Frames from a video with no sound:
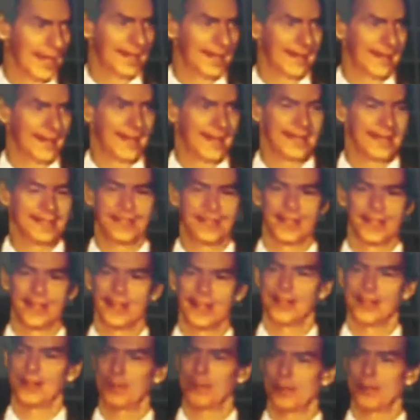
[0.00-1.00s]
And that
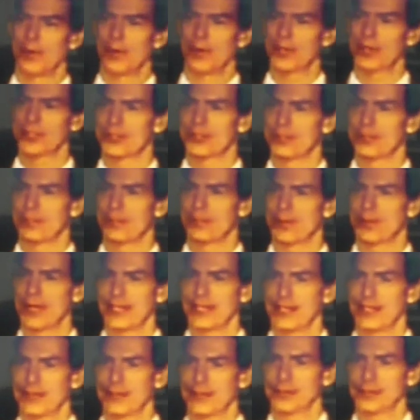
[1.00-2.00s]
the parts of the
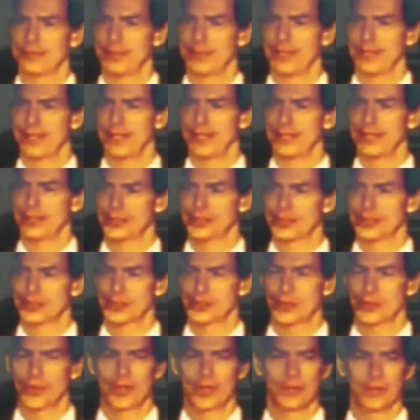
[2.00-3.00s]
brain that was being
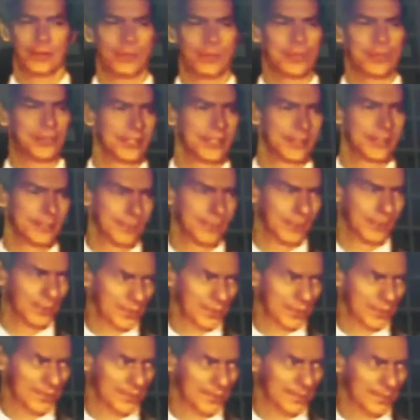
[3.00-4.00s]
destroyed
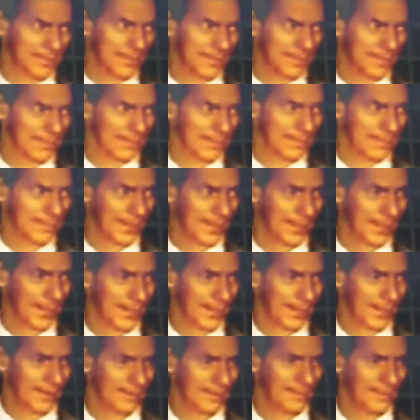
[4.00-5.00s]
resembled some
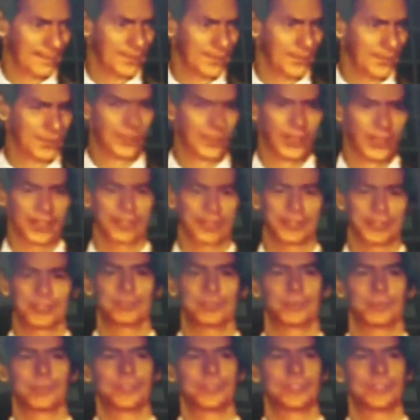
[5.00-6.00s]

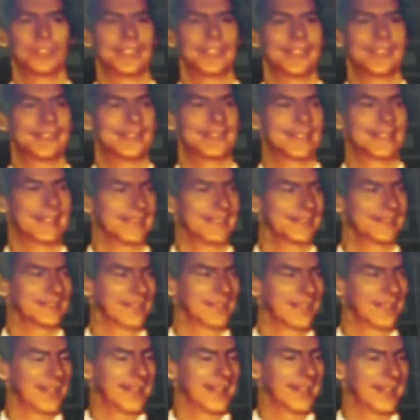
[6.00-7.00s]
destruction we see in
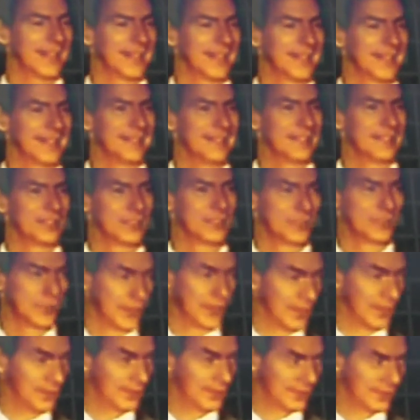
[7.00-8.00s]
things like
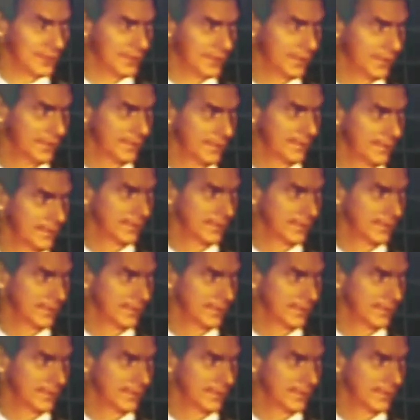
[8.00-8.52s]
strokes,